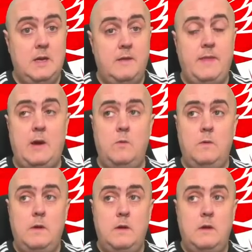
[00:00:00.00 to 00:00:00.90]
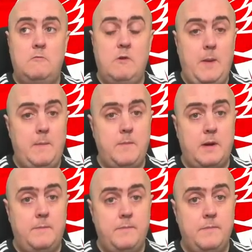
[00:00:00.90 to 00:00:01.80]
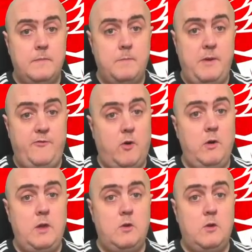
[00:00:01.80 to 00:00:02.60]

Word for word: Now, remember, before you